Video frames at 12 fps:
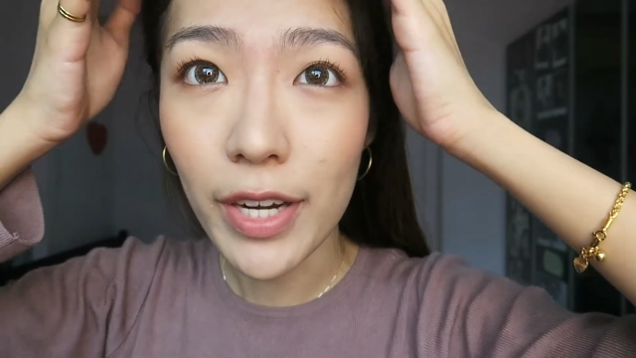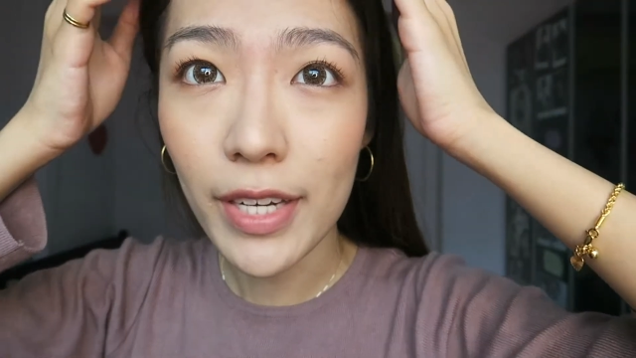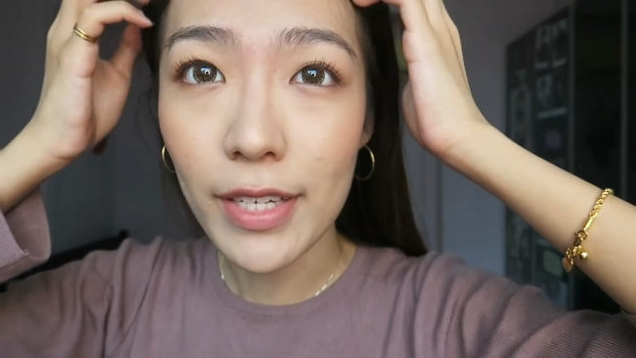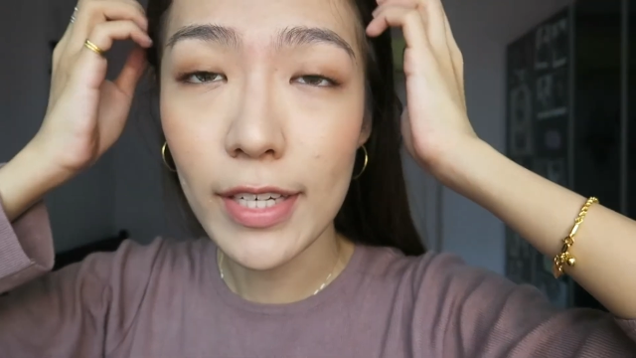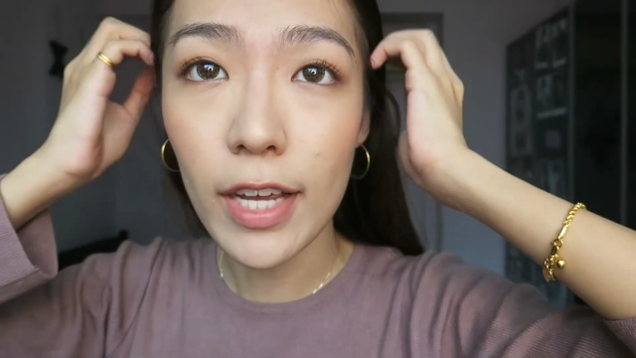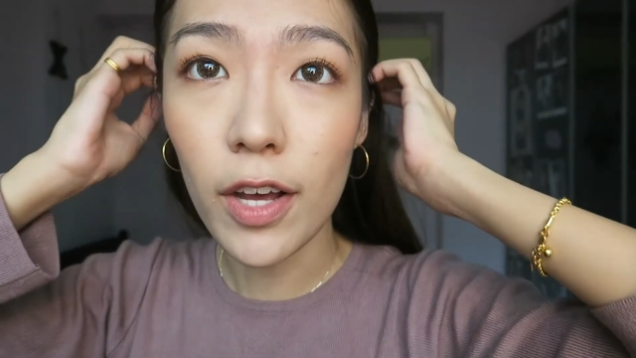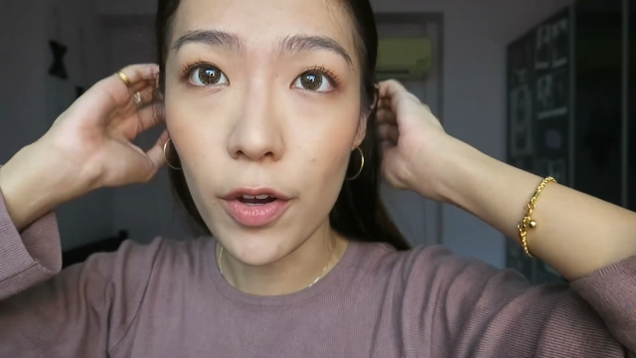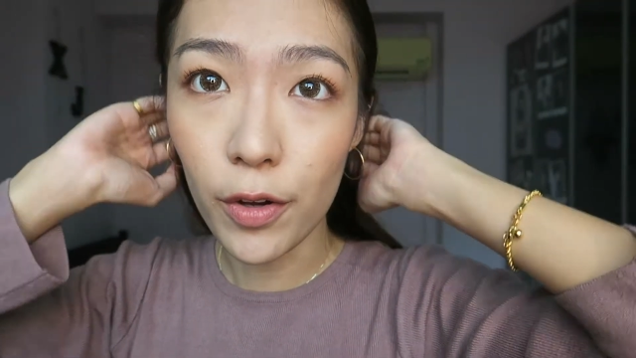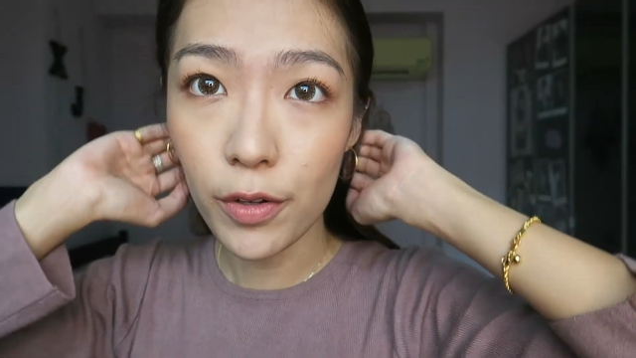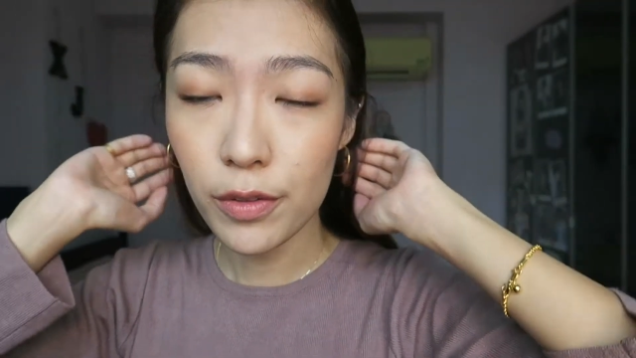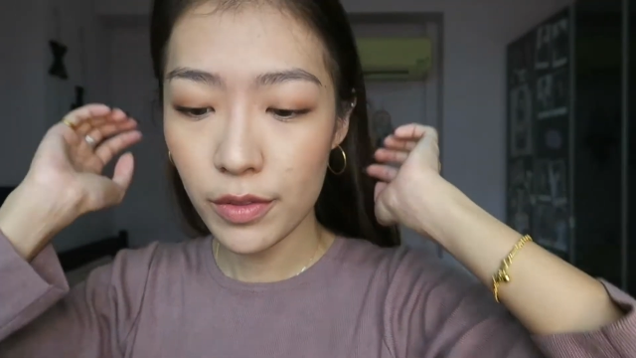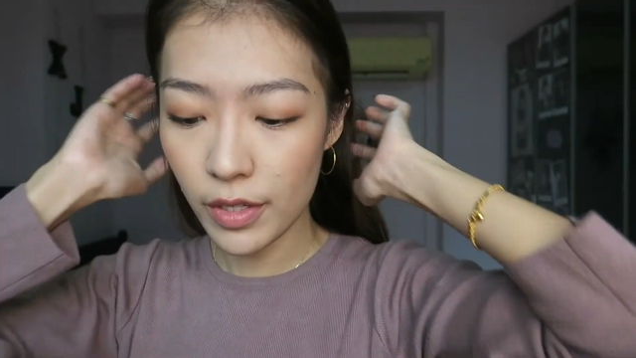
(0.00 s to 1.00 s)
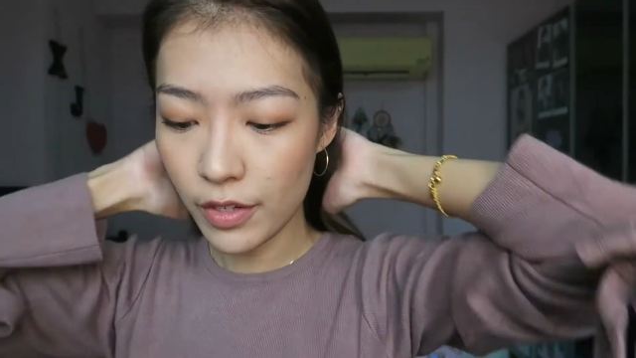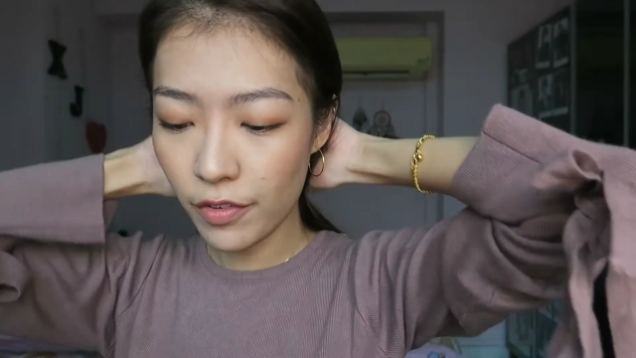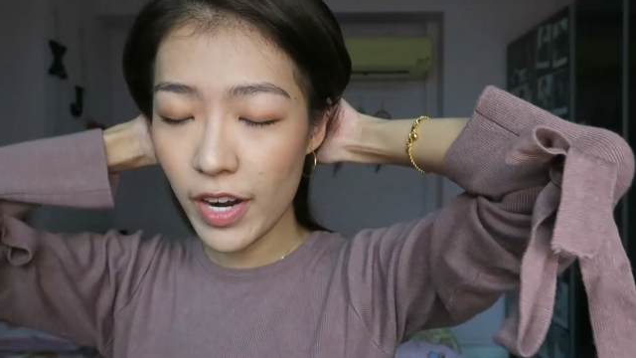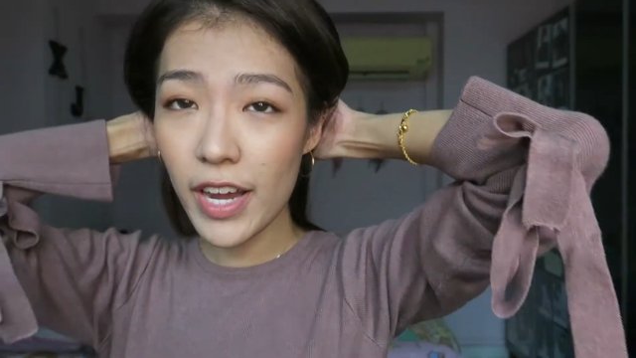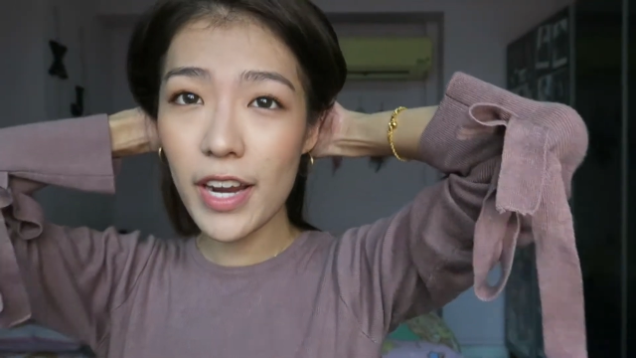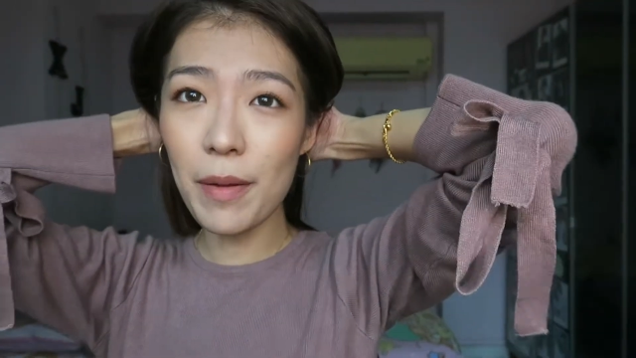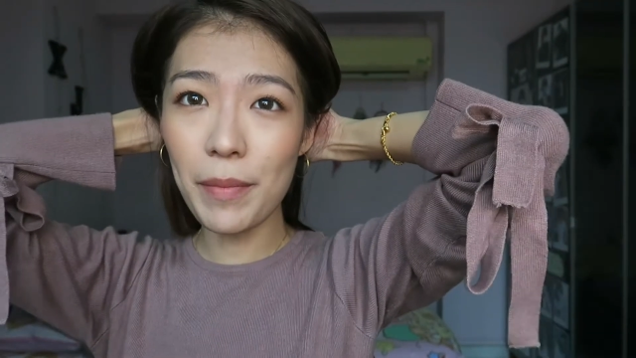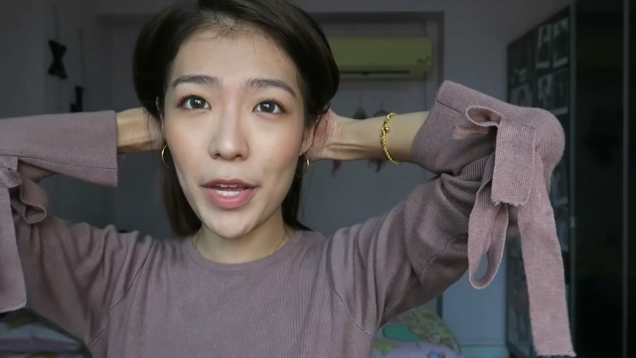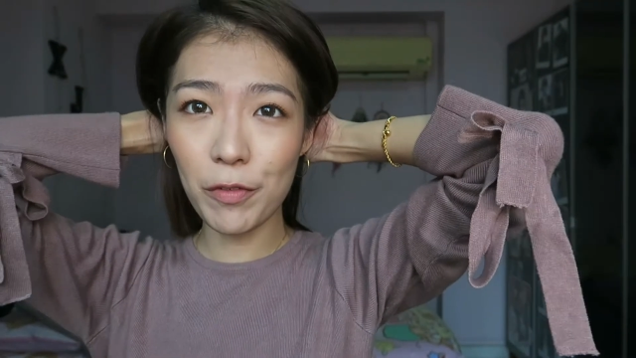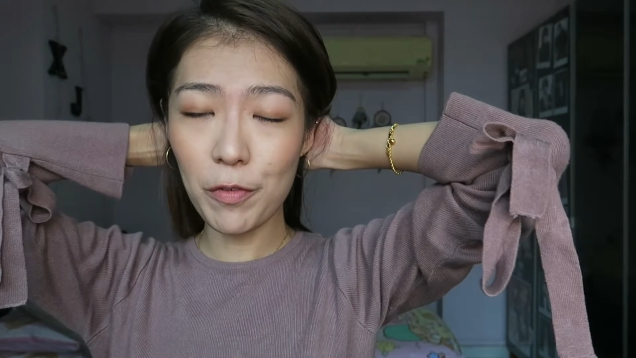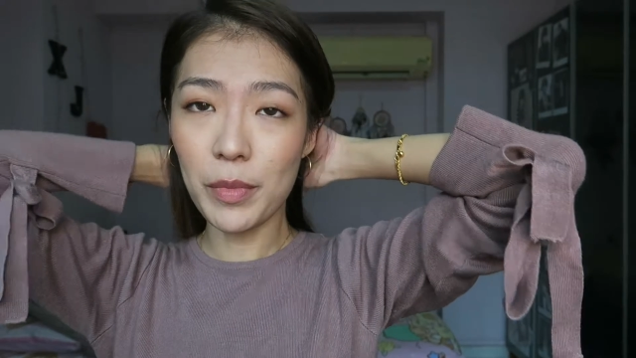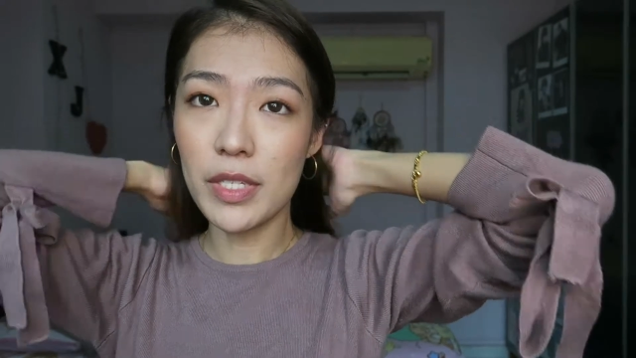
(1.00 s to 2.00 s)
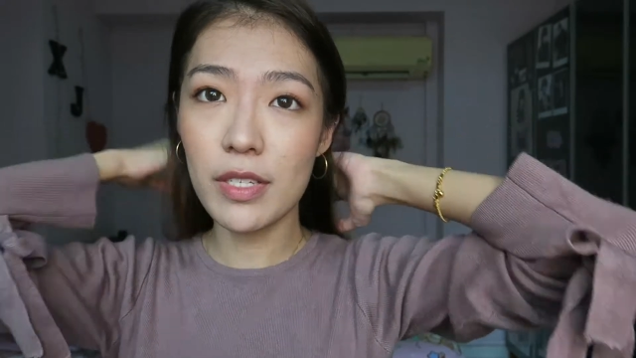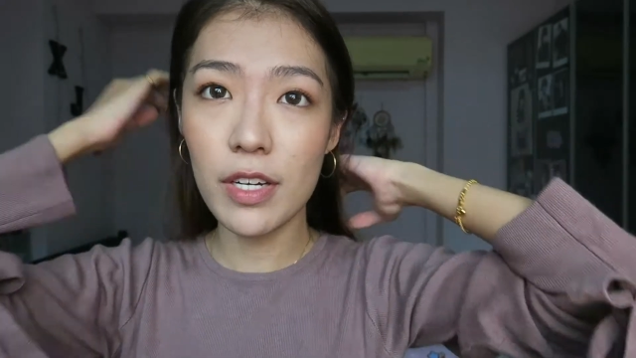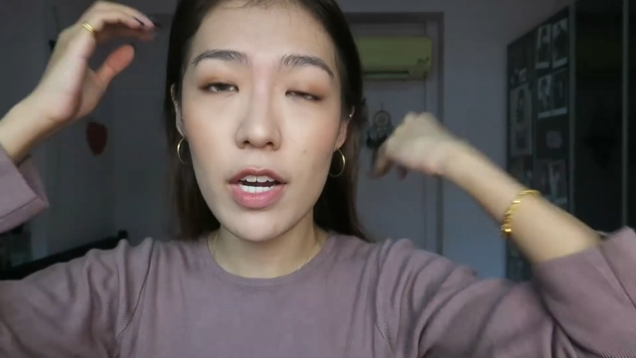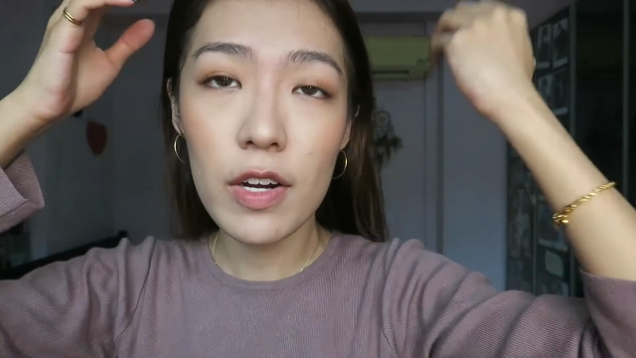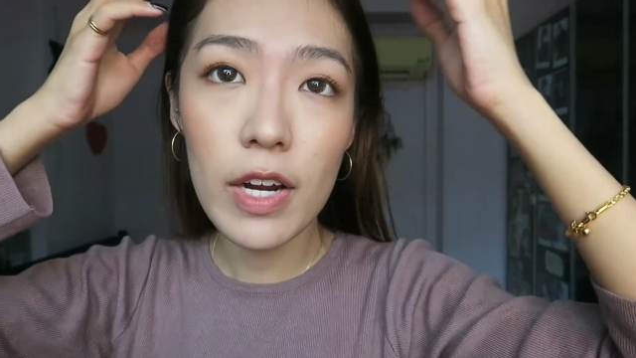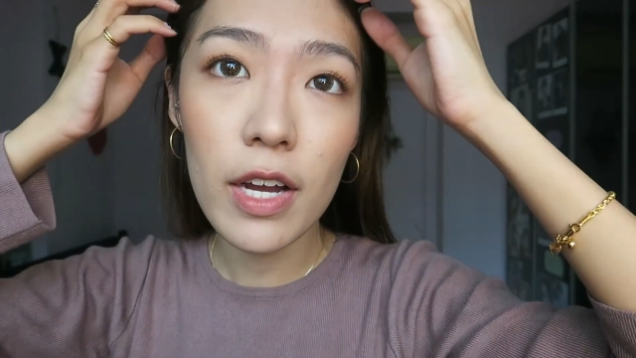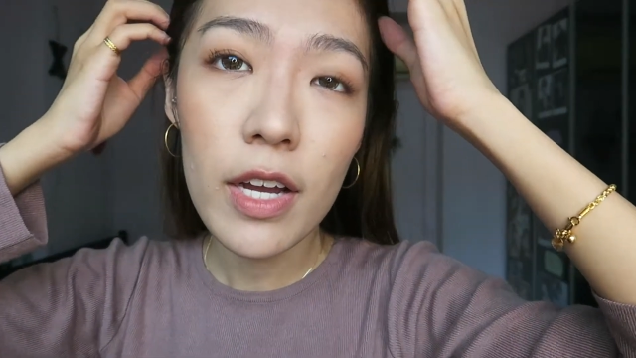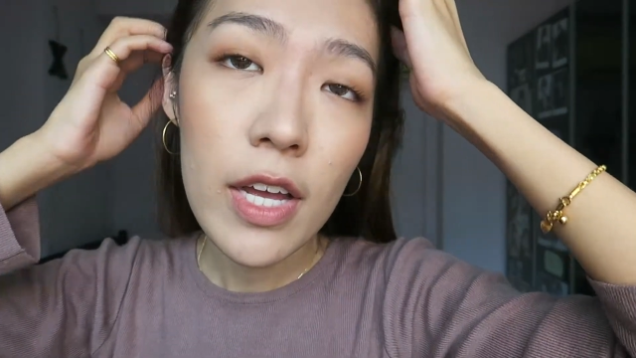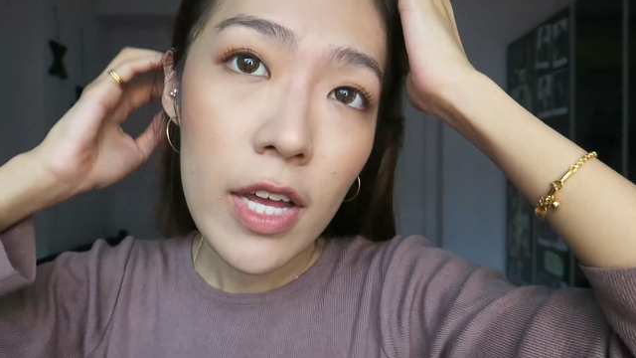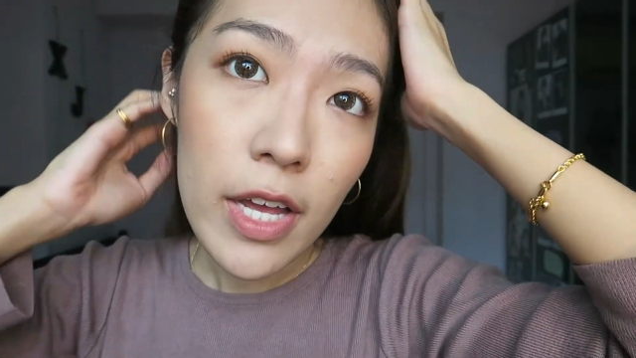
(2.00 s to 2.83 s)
now, I'm back with mascara.